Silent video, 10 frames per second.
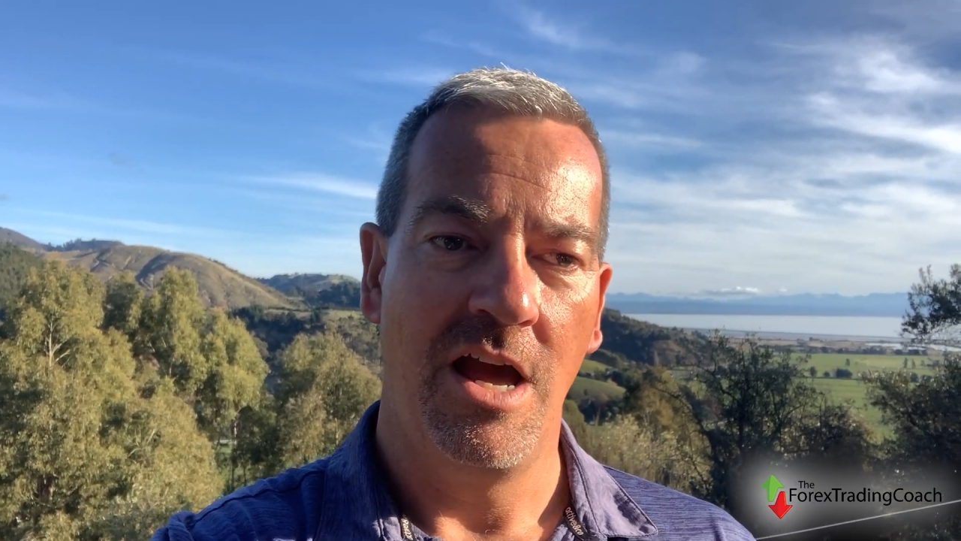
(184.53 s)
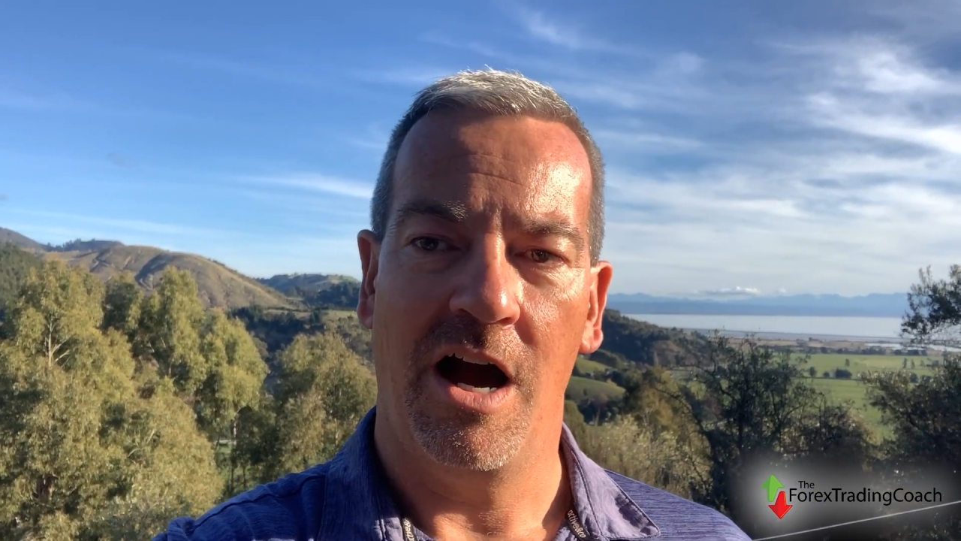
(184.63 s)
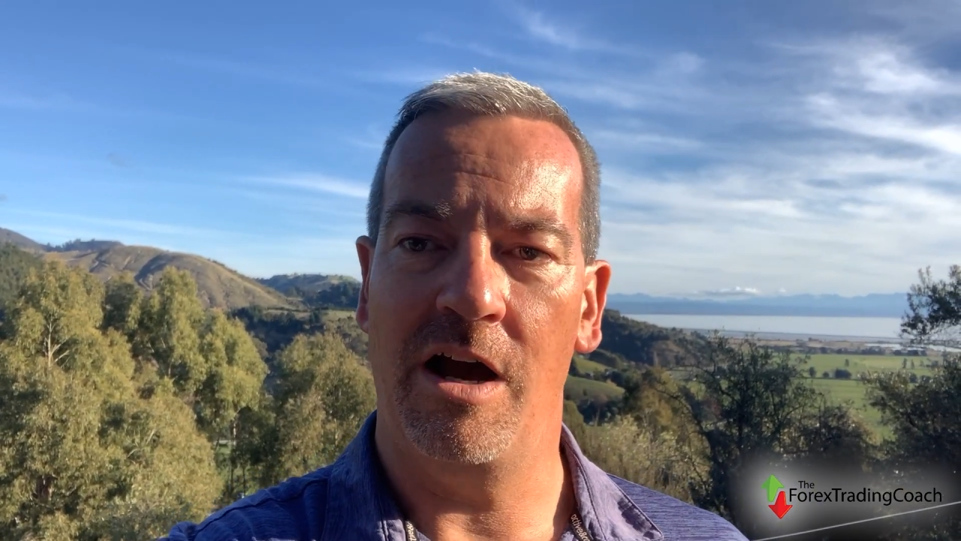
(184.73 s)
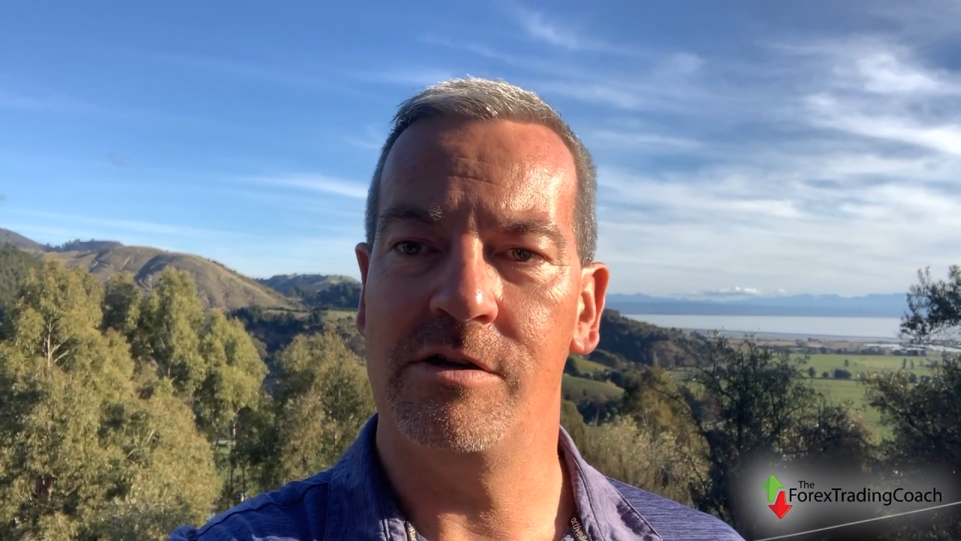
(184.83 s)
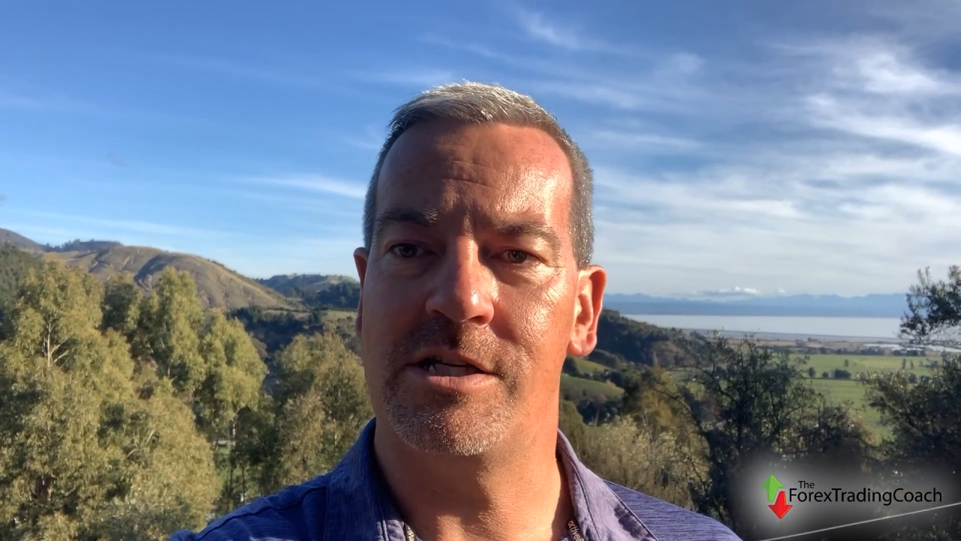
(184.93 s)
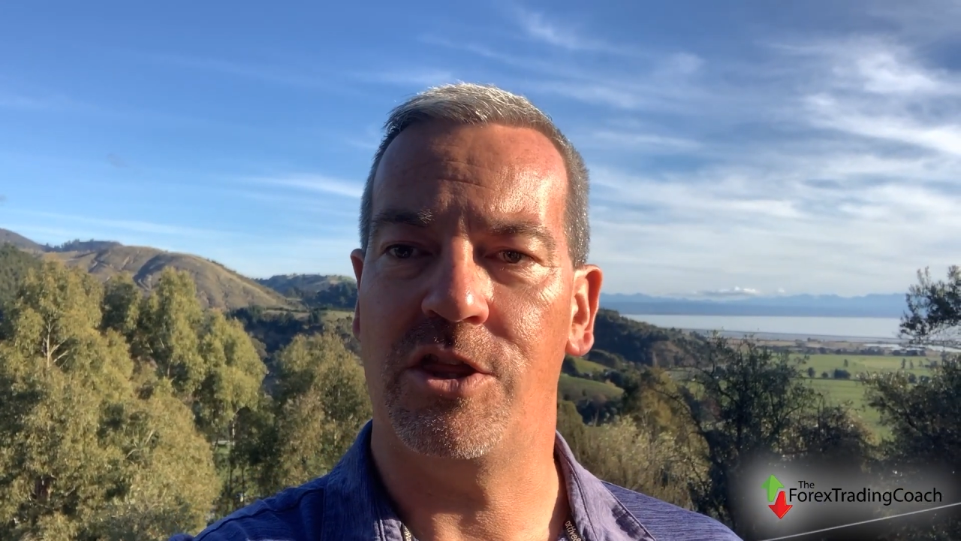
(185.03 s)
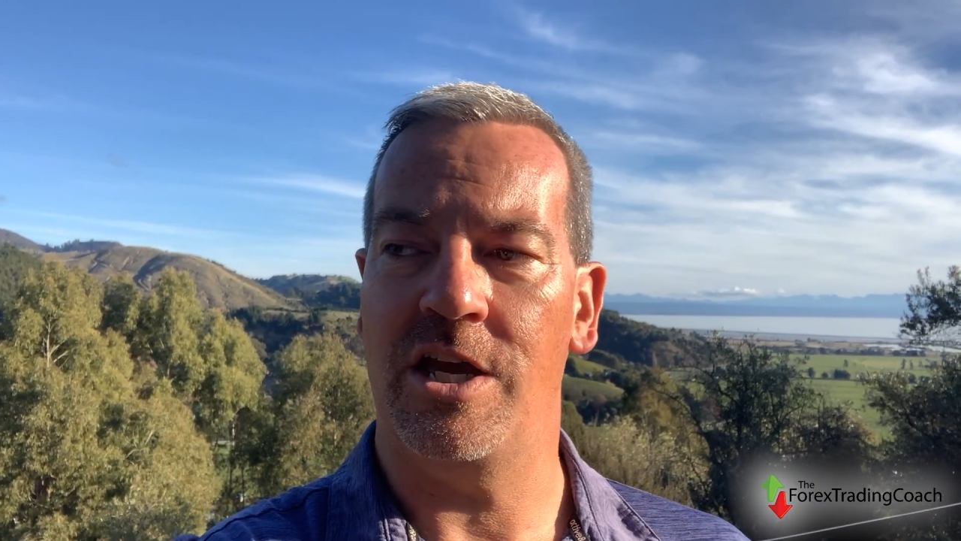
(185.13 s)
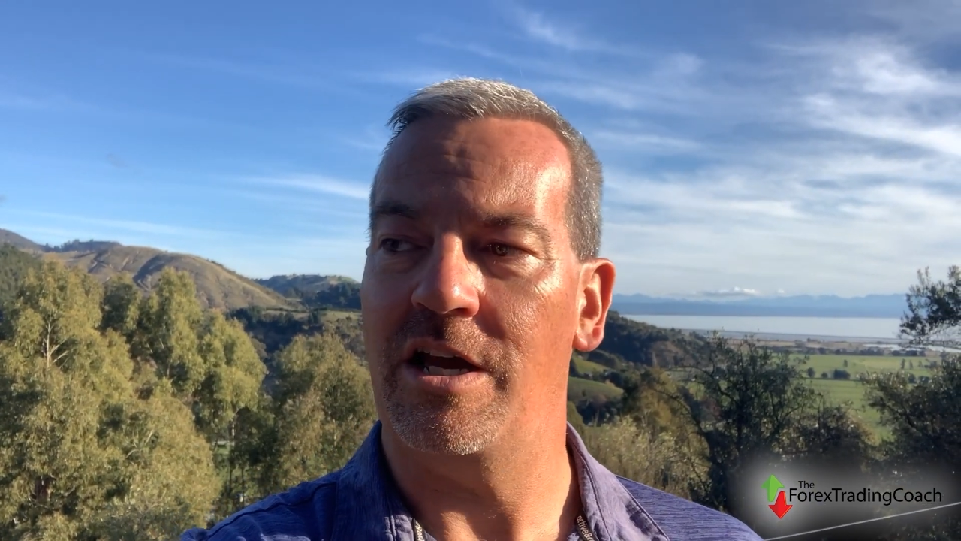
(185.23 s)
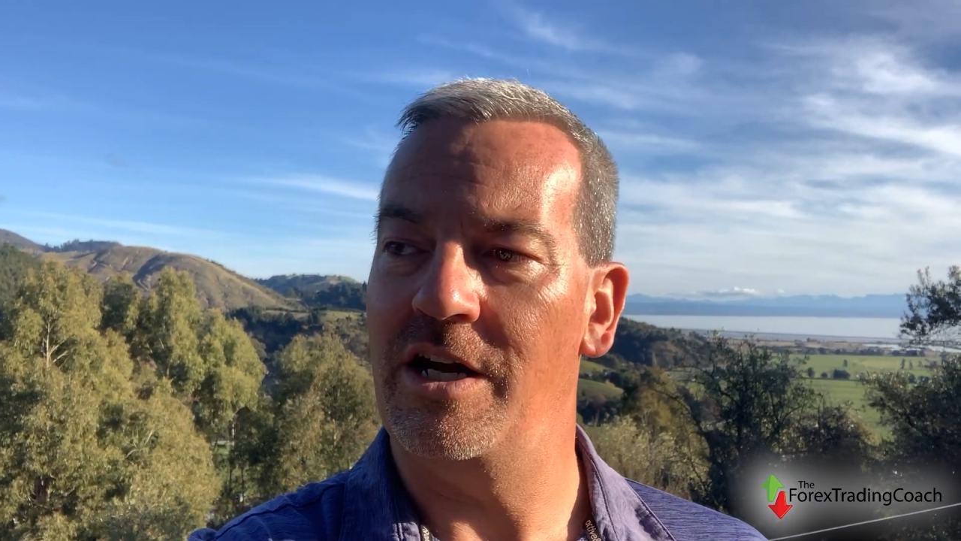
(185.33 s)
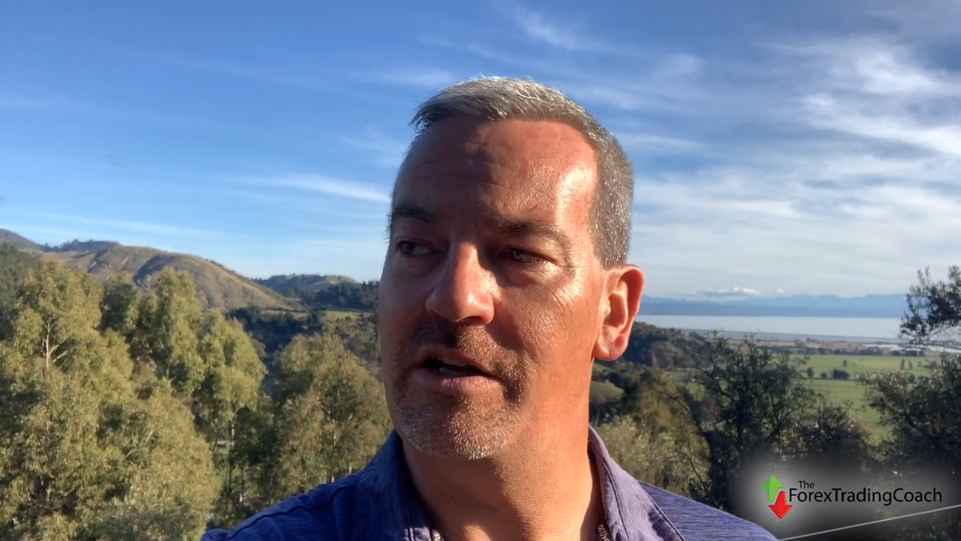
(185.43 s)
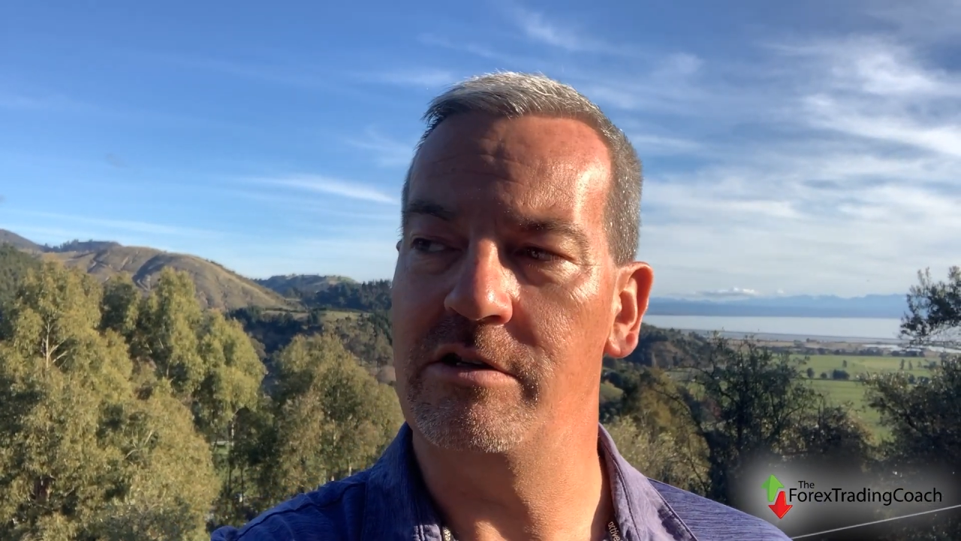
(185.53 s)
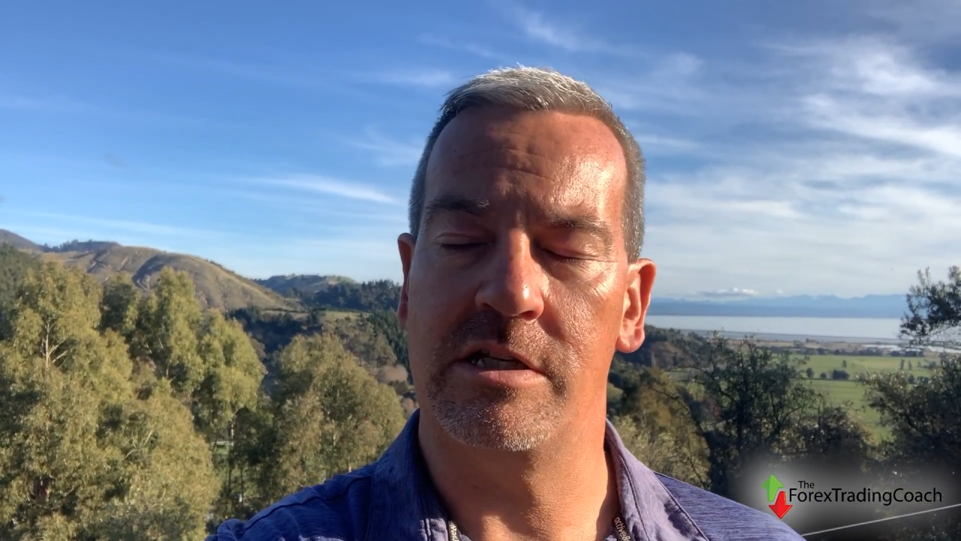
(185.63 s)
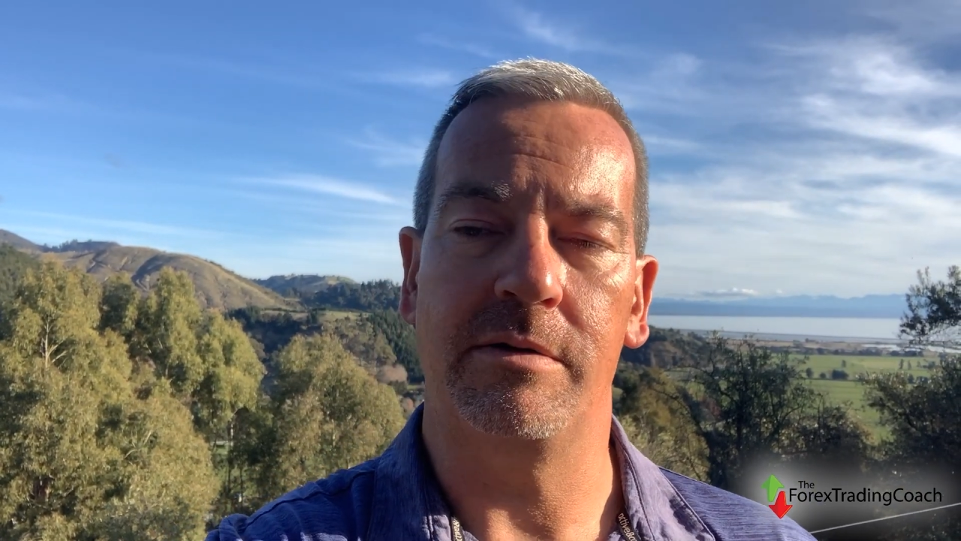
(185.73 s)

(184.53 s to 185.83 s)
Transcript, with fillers: I used to think I used